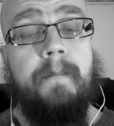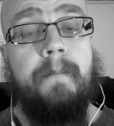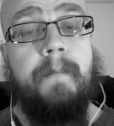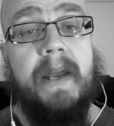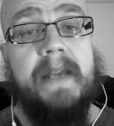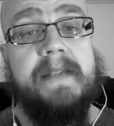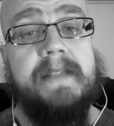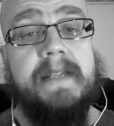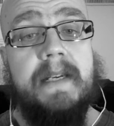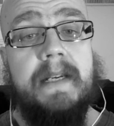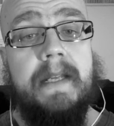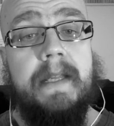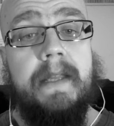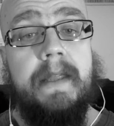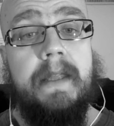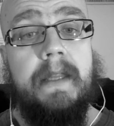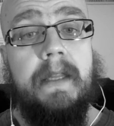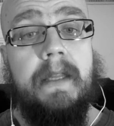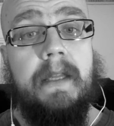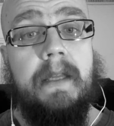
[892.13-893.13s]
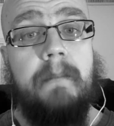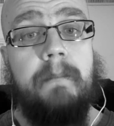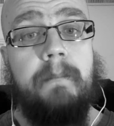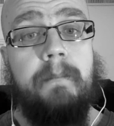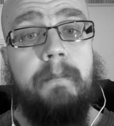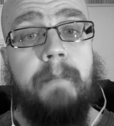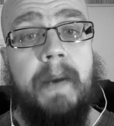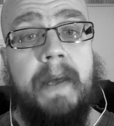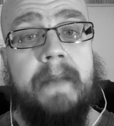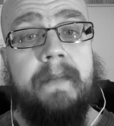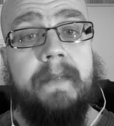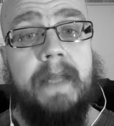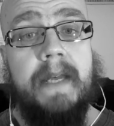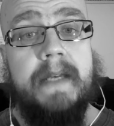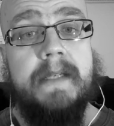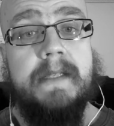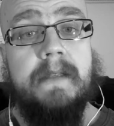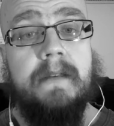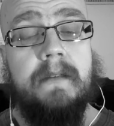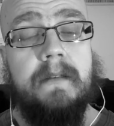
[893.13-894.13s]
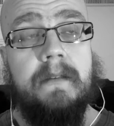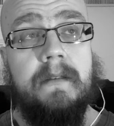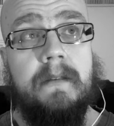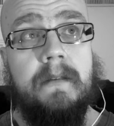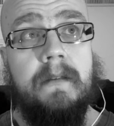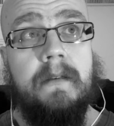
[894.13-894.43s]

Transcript: basically the pentest